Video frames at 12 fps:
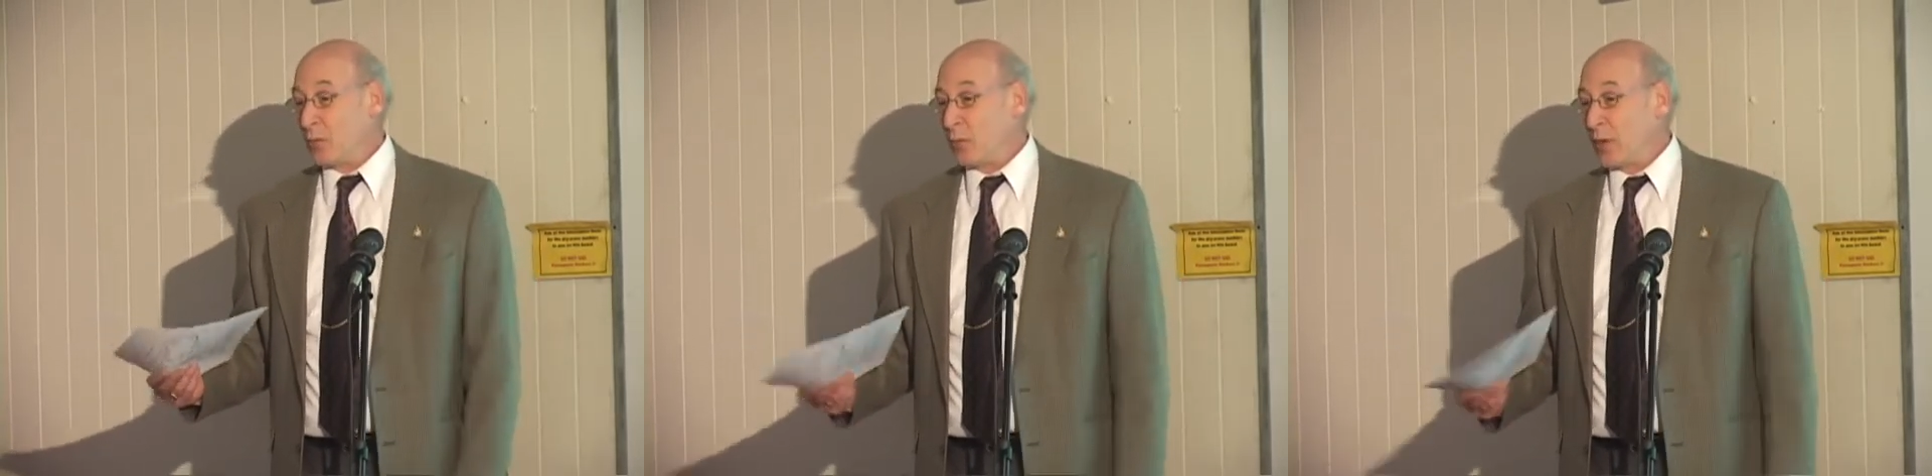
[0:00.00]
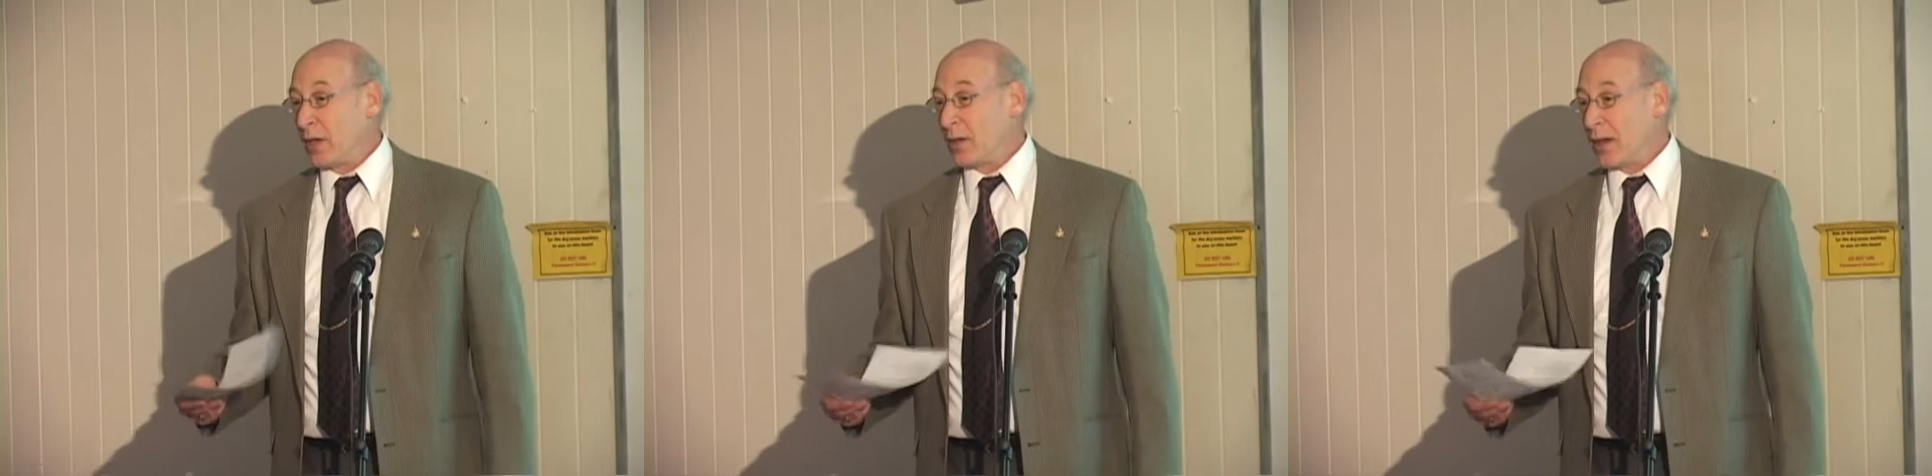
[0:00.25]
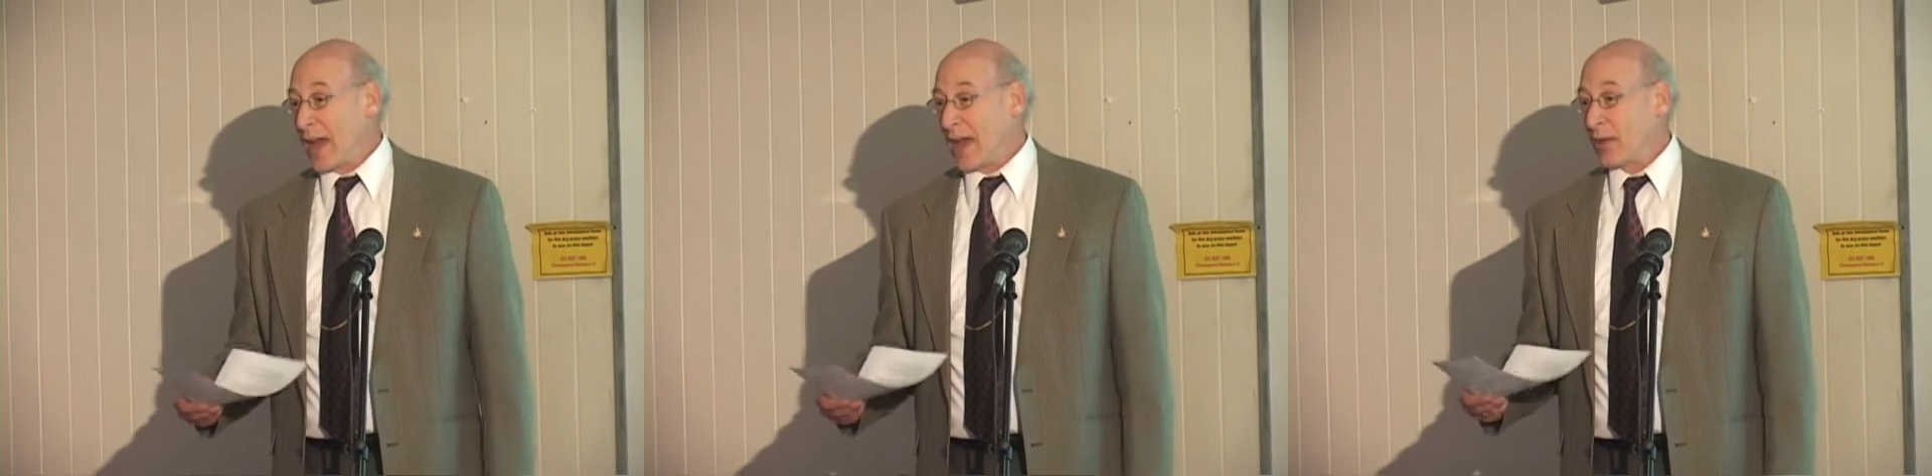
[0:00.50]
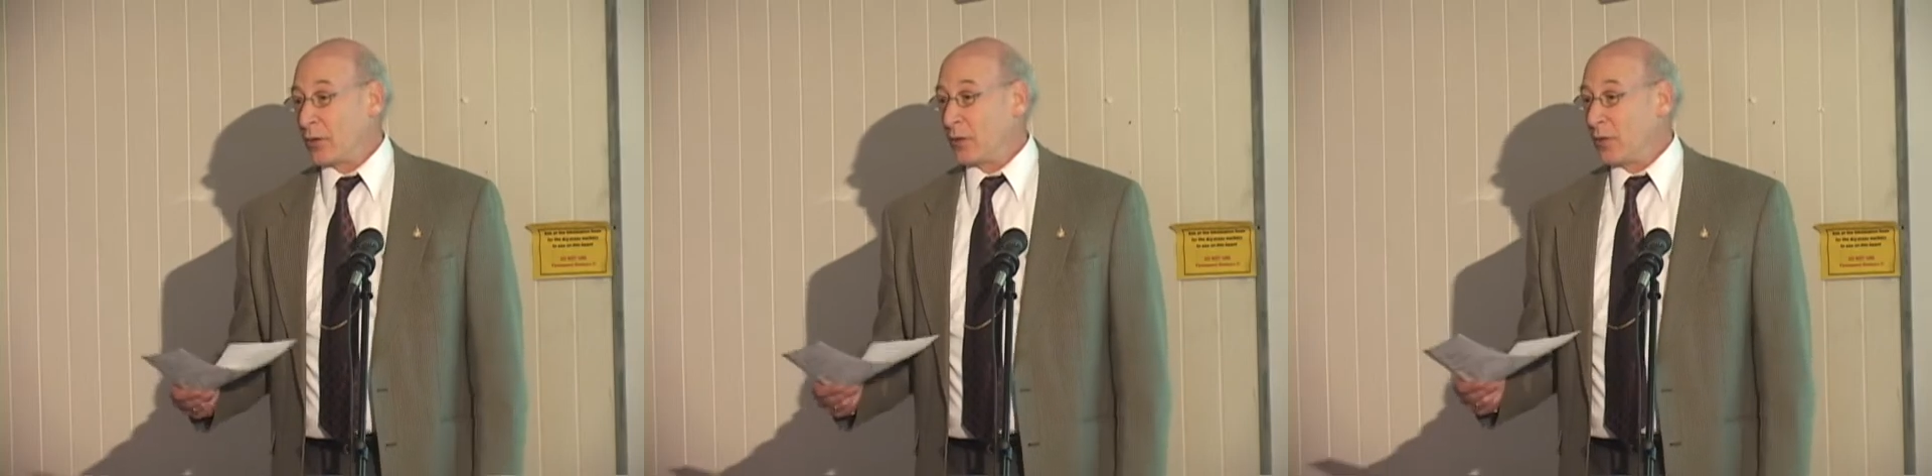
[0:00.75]
we are
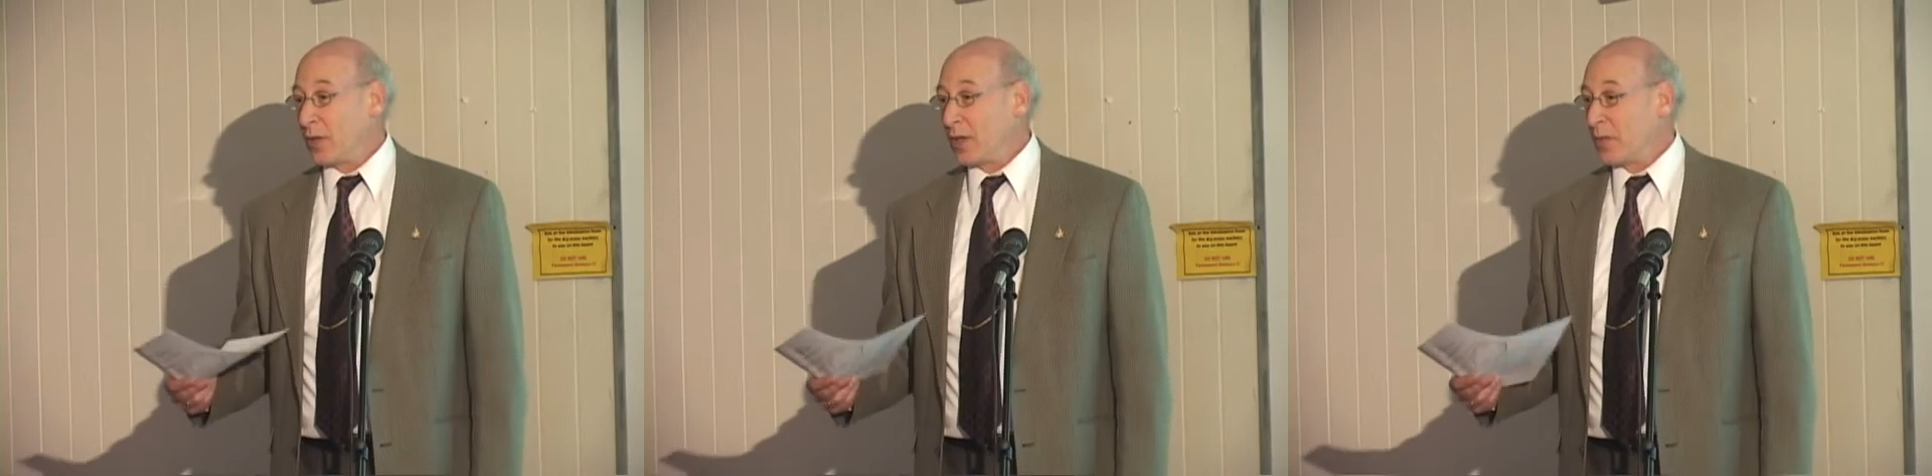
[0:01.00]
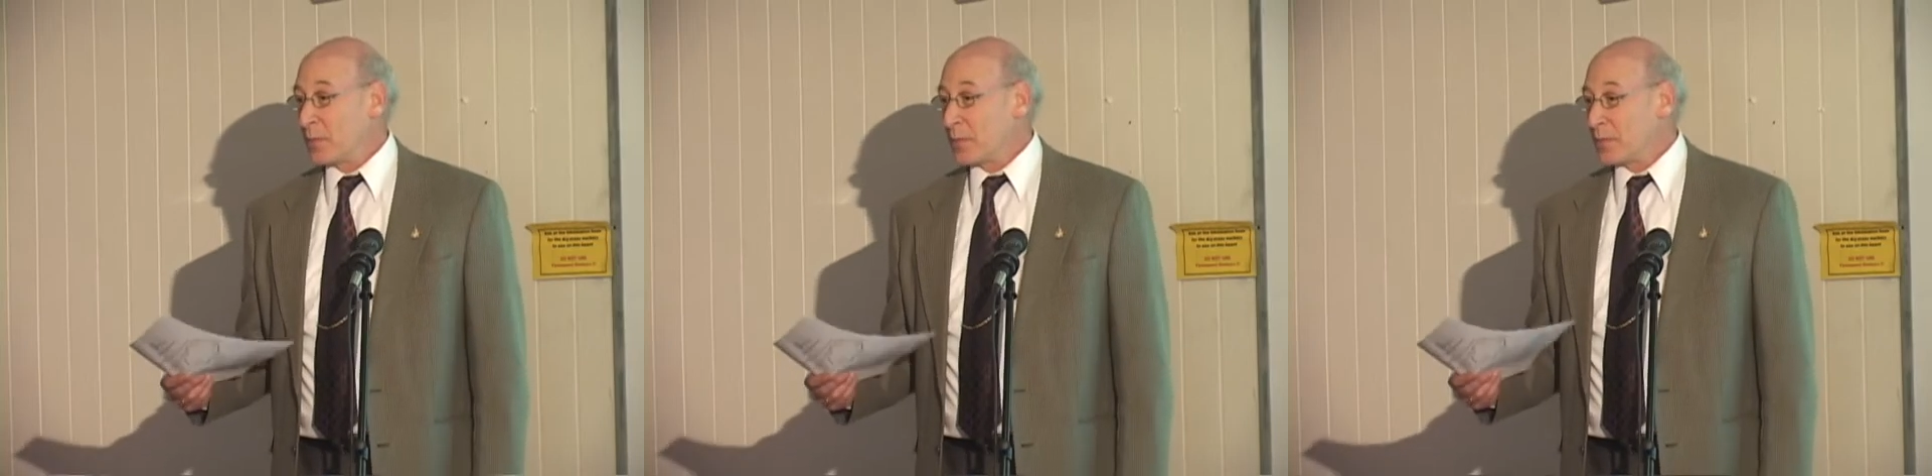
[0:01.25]
actually